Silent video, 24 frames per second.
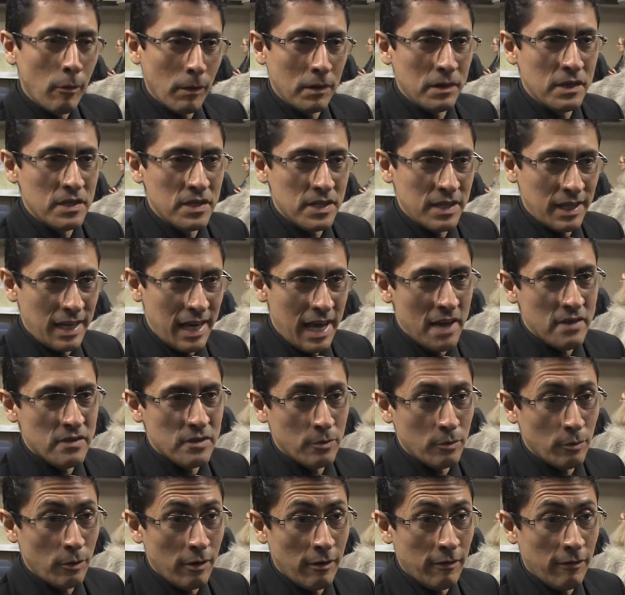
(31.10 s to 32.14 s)
what the city
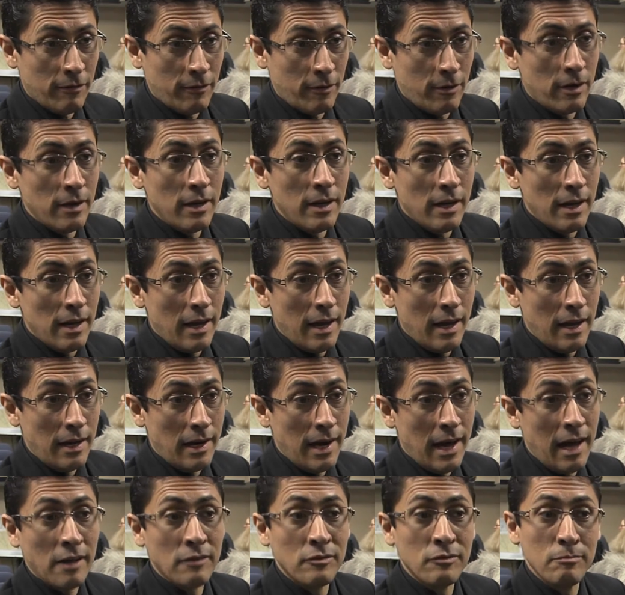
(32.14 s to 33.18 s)
has to offer
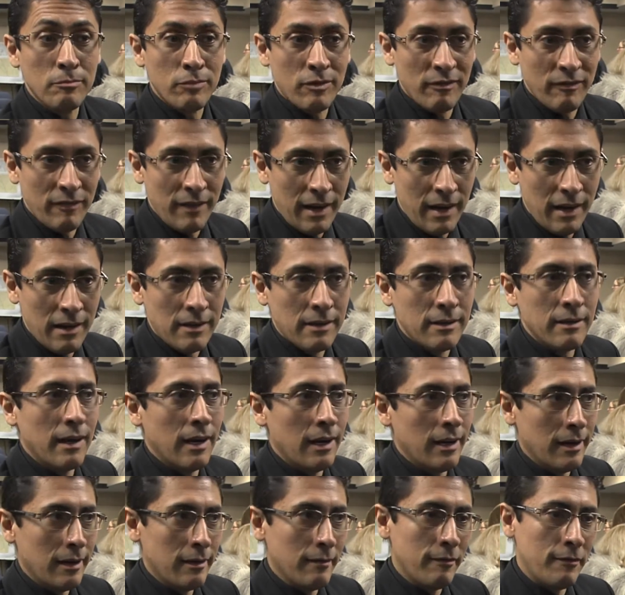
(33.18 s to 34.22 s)
and how to
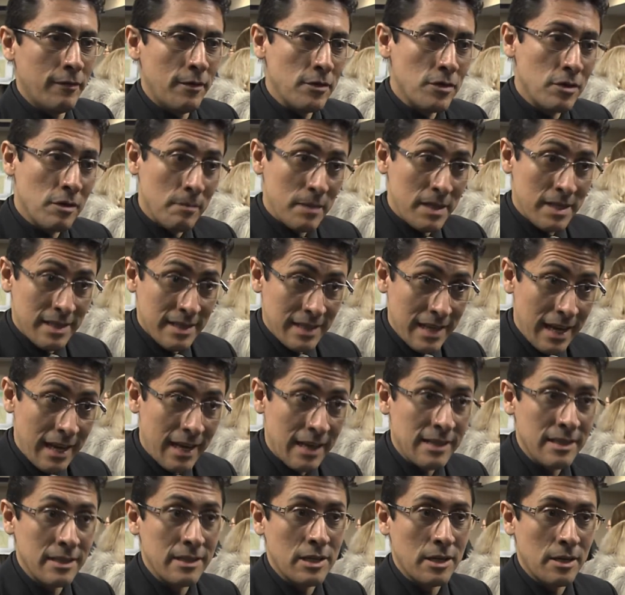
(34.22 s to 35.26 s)
prevent future
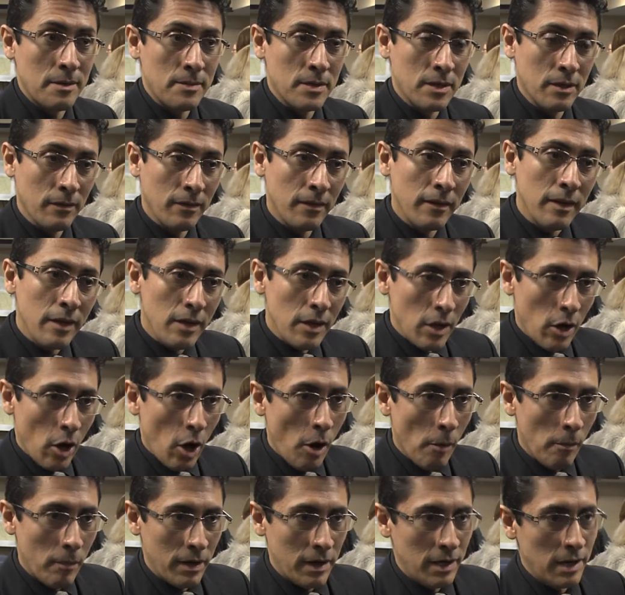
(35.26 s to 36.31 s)
mistakes in terms of
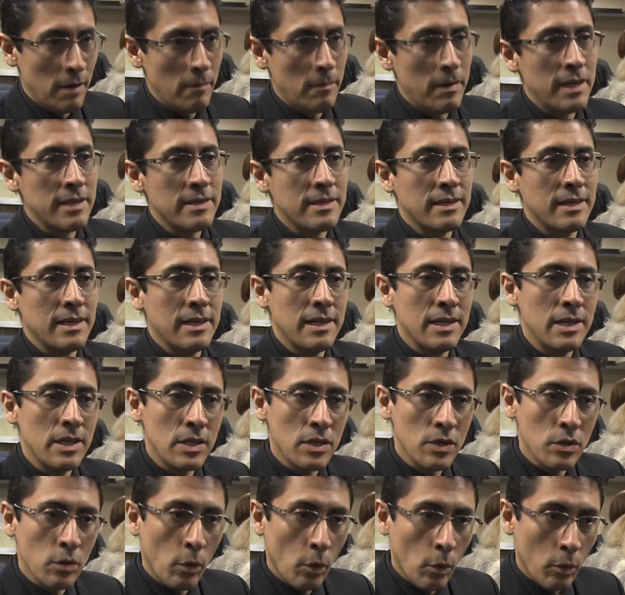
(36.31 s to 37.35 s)
opening a
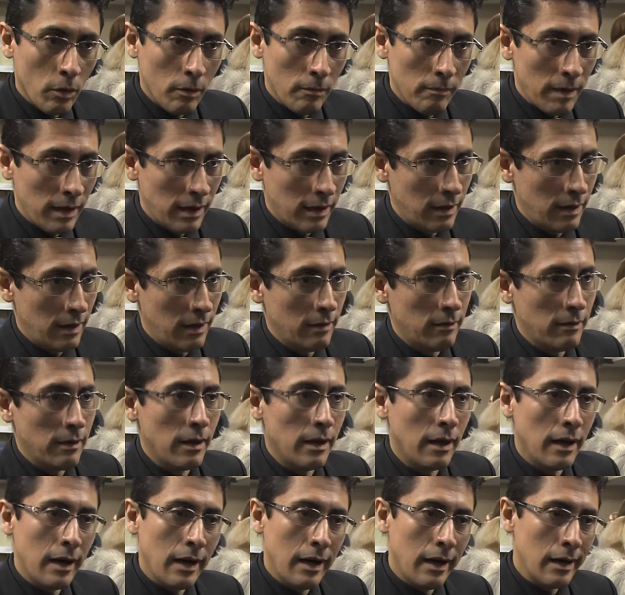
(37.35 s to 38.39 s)
business or
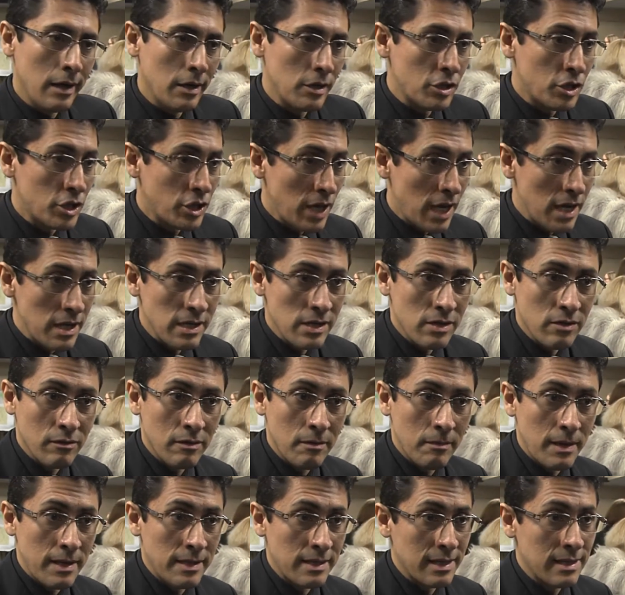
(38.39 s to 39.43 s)
making changes
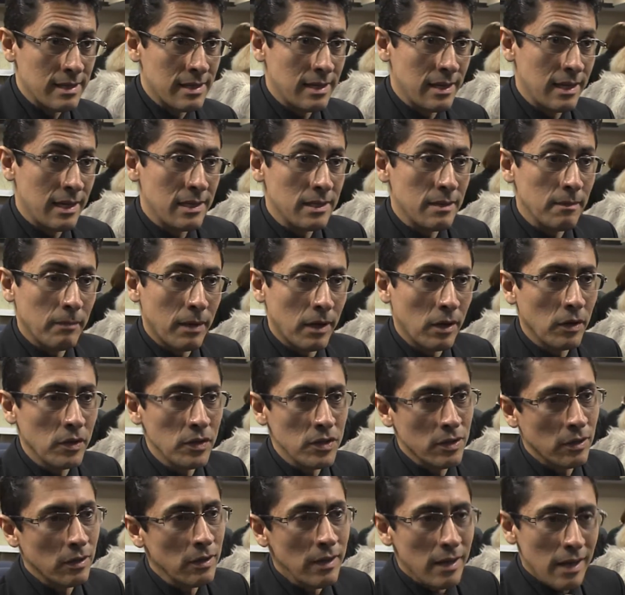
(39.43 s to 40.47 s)
to the businesses, but
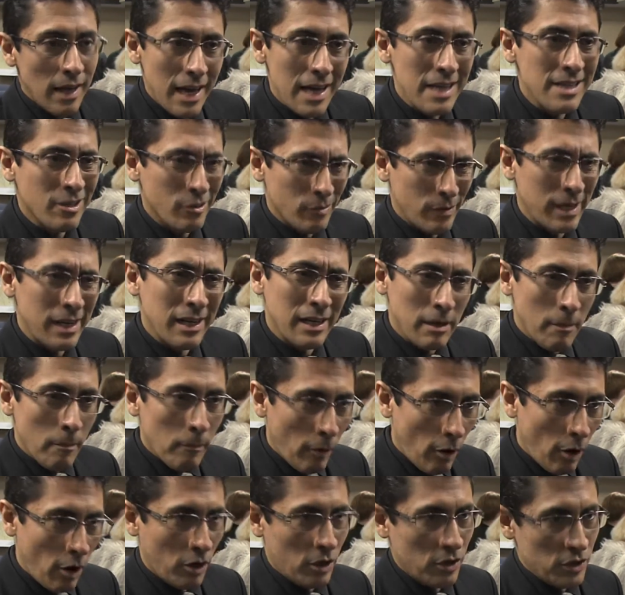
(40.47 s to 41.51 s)
also it's creating
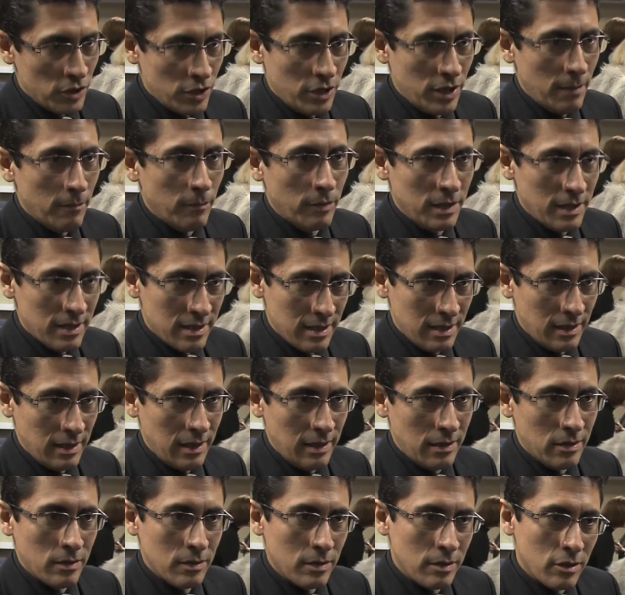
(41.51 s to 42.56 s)
a partnership with the
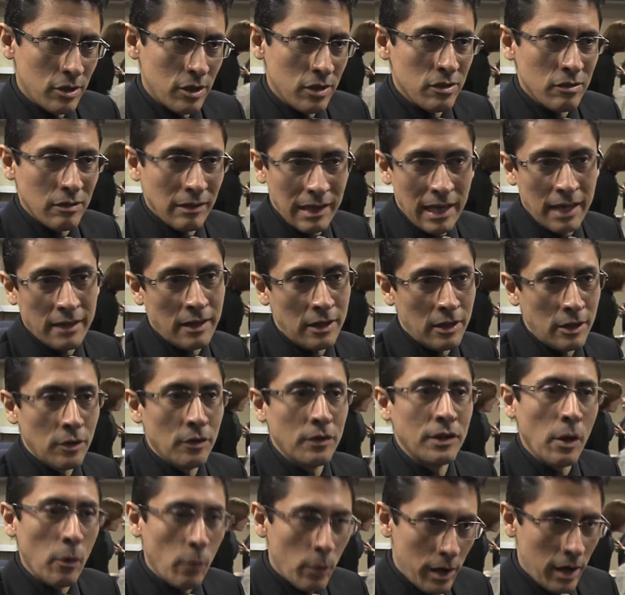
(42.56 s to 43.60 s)
city just to let them
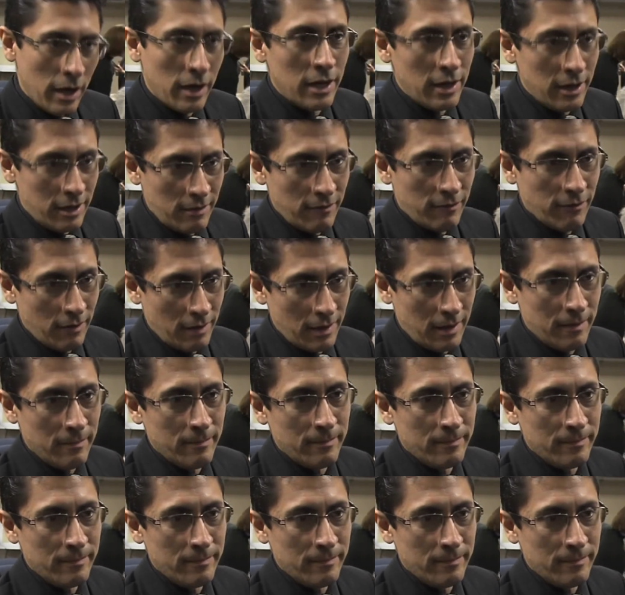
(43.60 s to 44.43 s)
know that we are here for them.